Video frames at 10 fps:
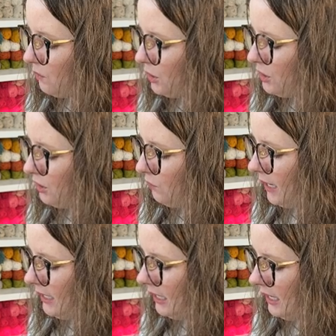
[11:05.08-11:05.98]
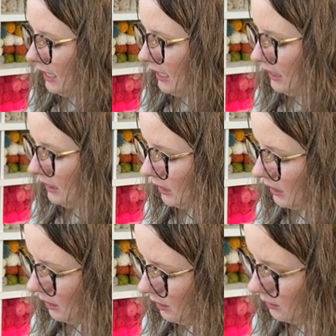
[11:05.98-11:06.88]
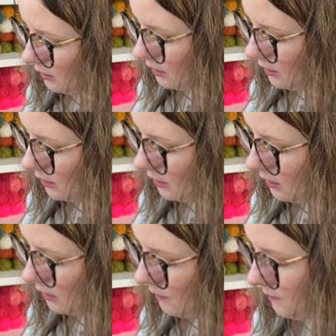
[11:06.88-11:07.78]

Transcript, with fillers: worsted weight in the color